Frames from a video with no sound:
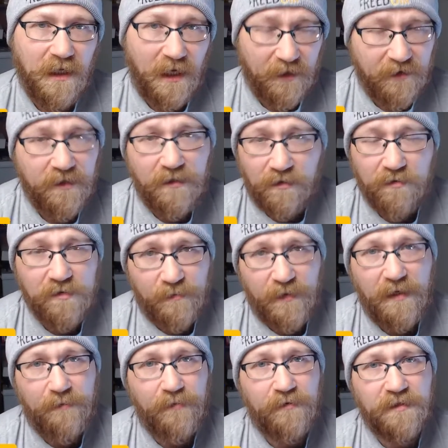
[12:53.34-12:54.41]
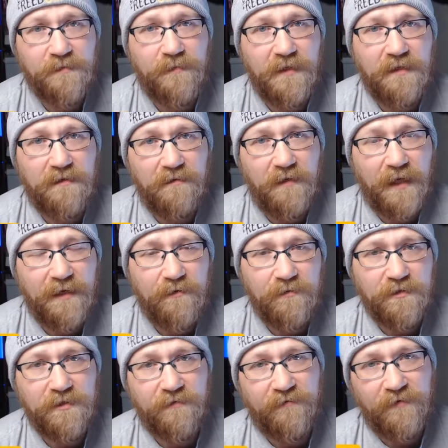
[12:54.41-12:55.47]
I think those people speak the
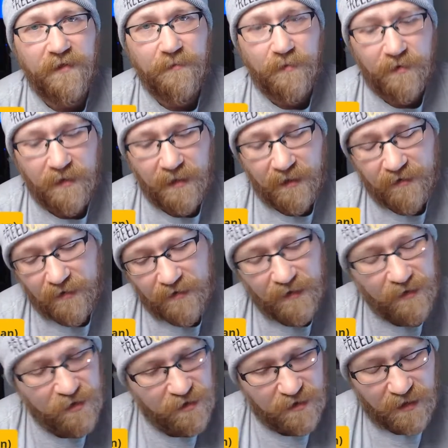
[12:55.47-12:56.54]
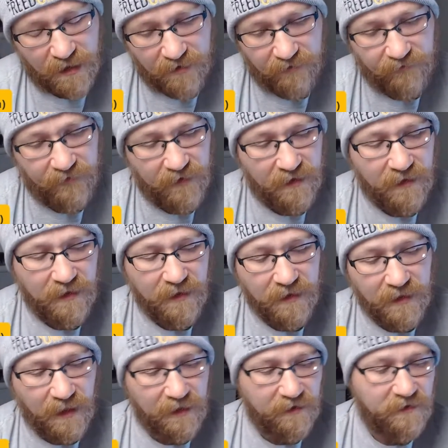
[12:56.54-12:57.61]
language of liberty. I think they just kind of
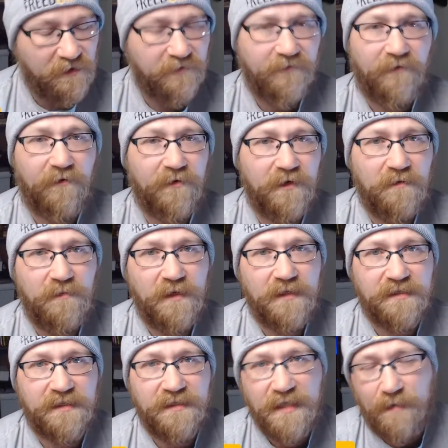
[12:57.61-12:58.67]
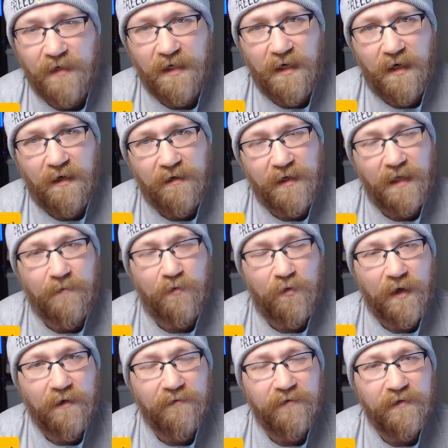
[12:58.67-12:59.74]
got diverted because a demagogue came
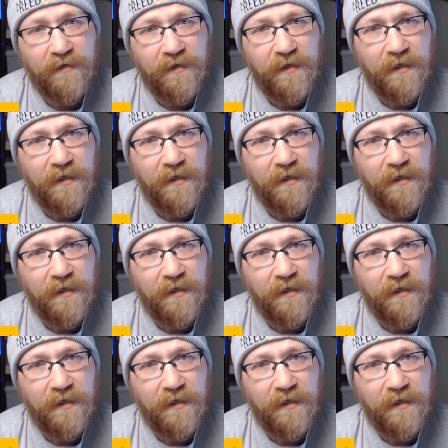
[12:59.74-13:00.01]
around.